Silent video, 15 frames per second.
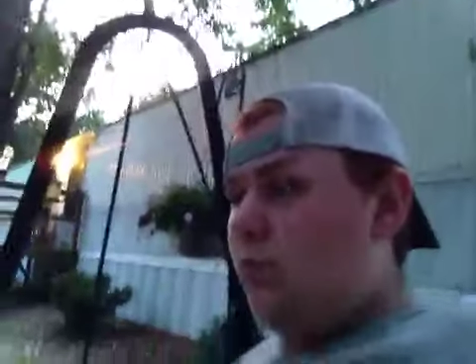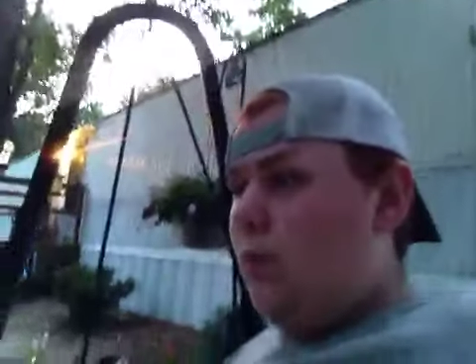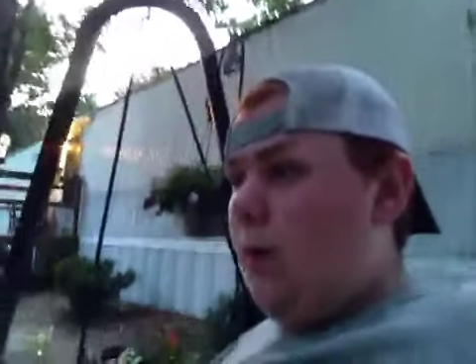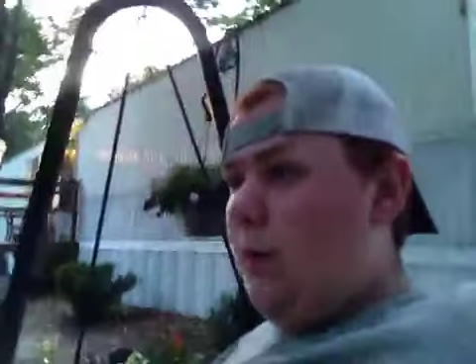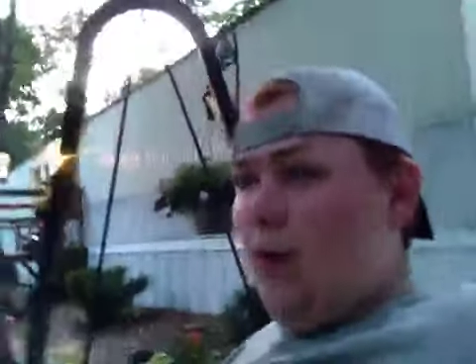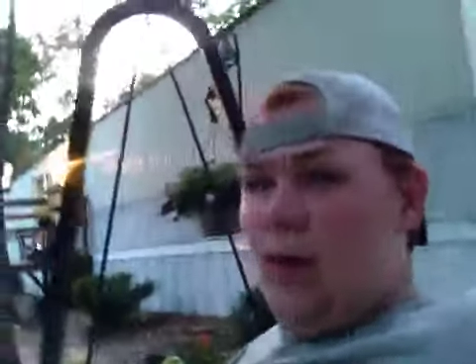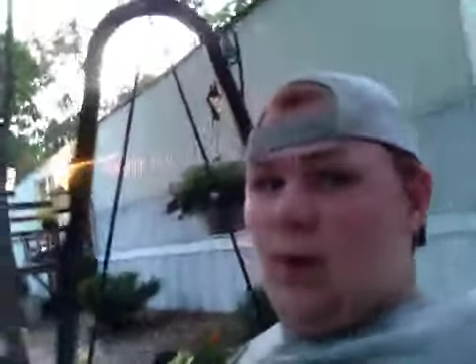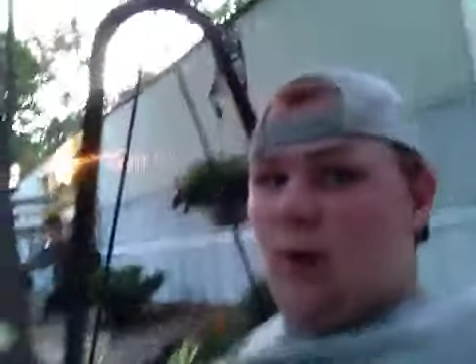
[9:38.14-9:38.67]
I
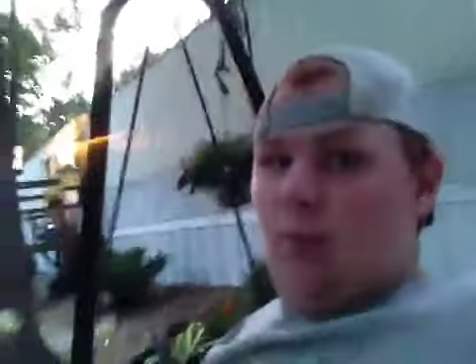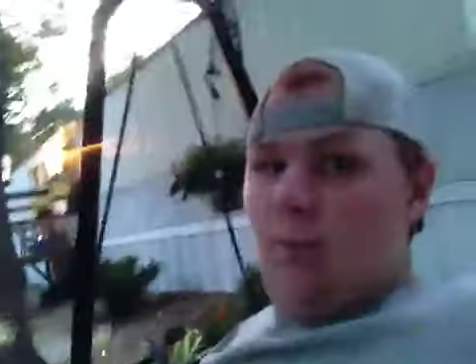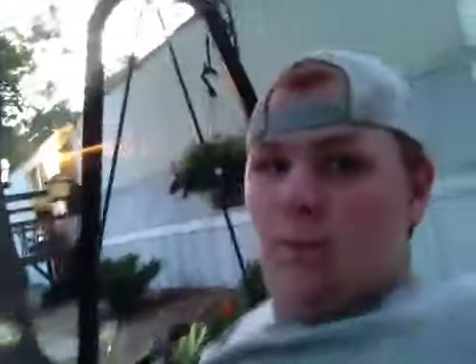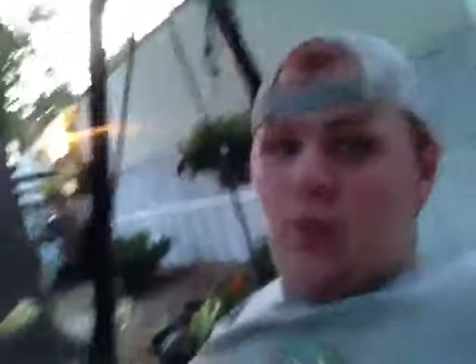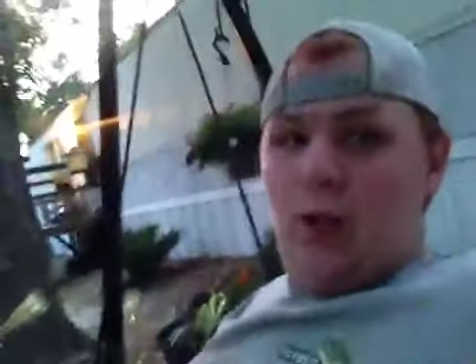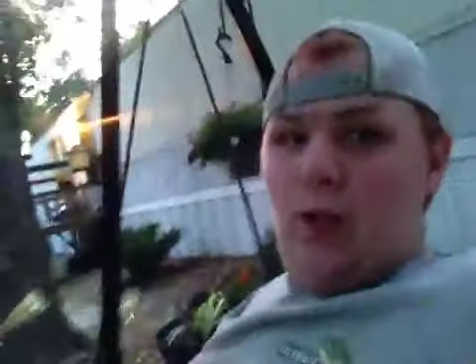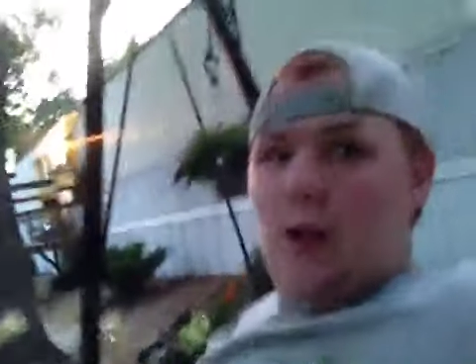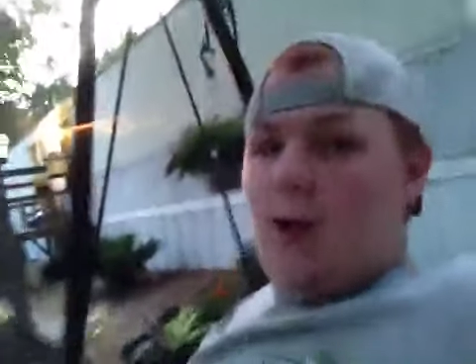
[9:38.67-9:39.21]
mean,
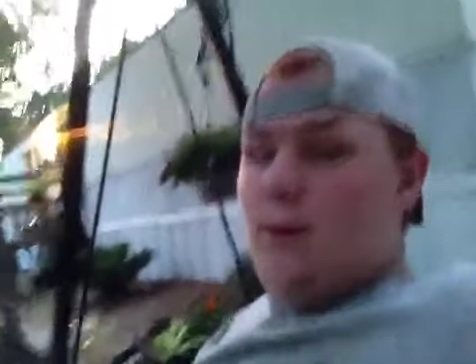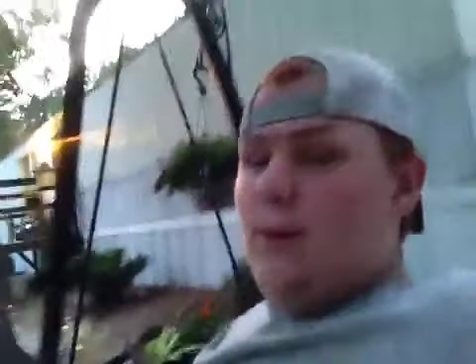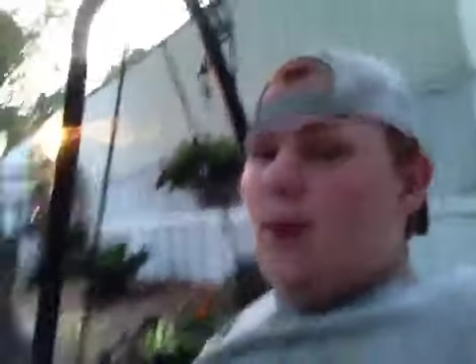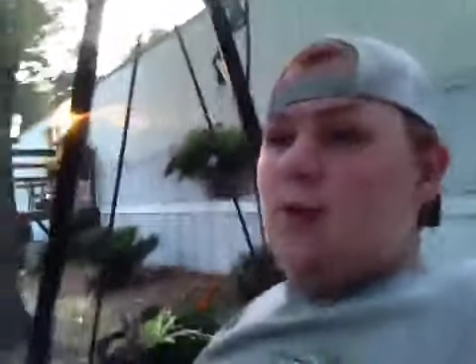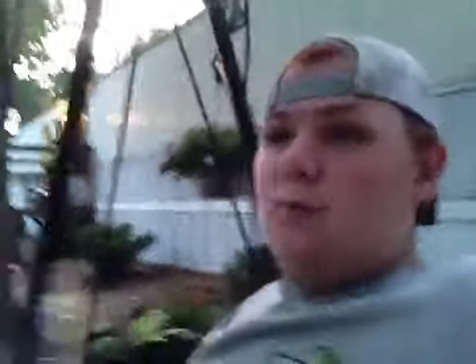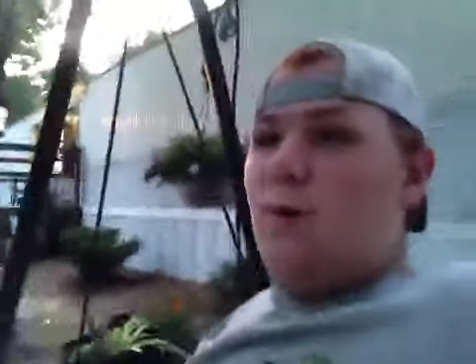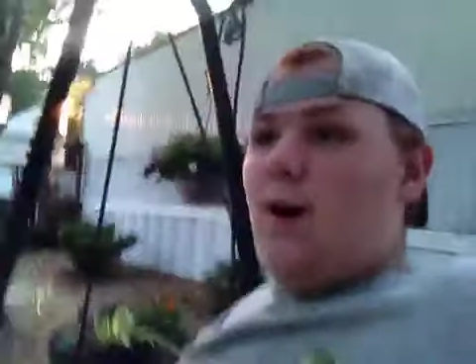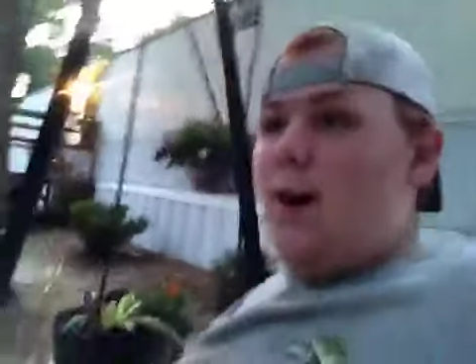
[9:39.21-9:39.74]
and
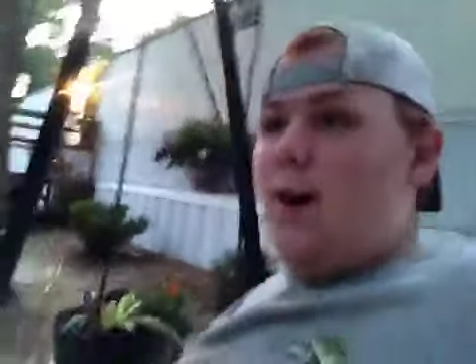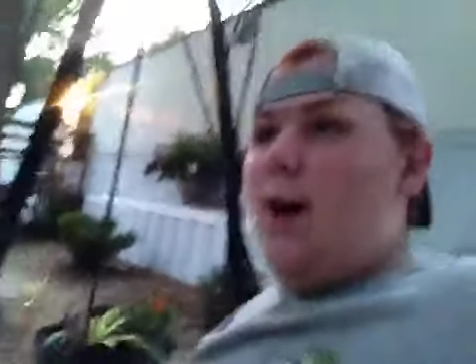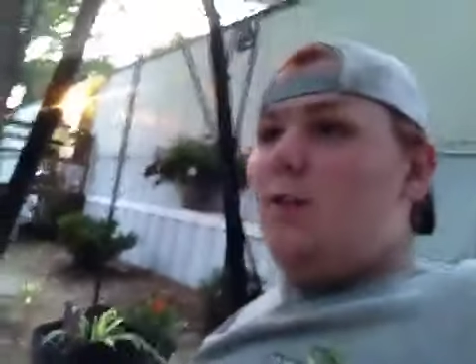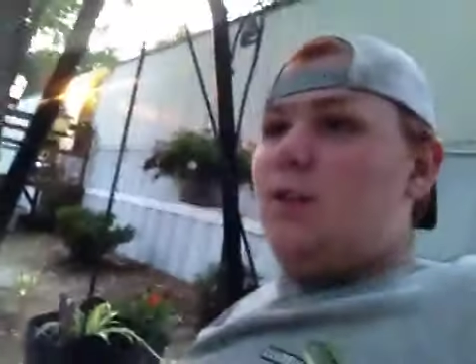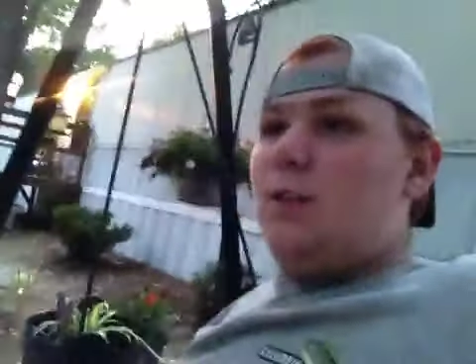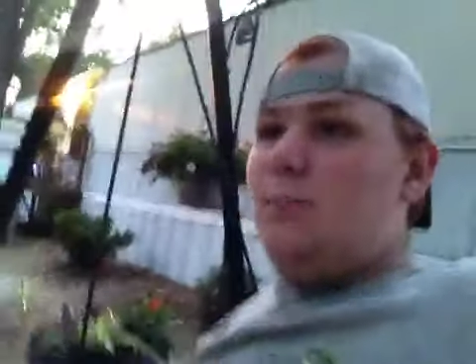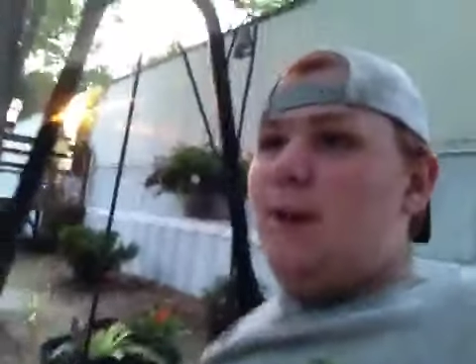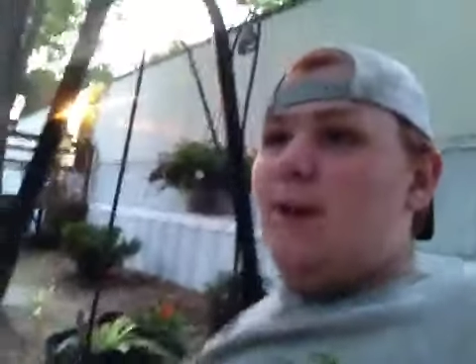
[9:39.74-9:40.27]
that's why I
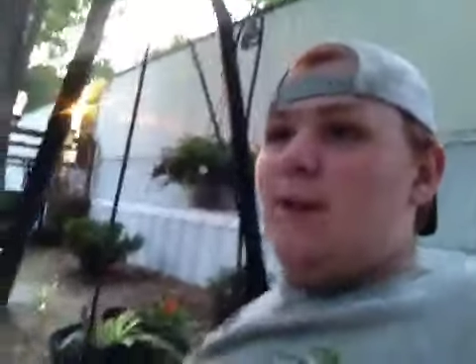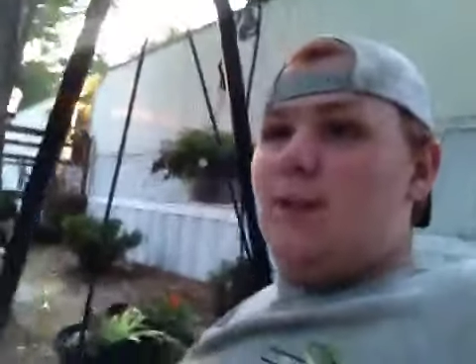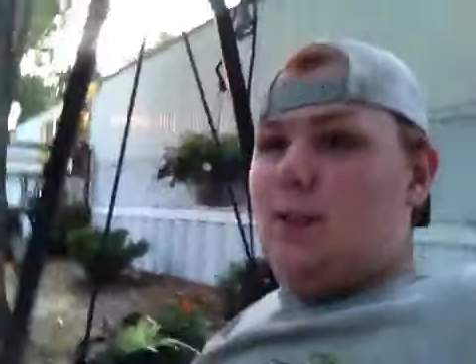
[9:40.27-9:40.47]
respect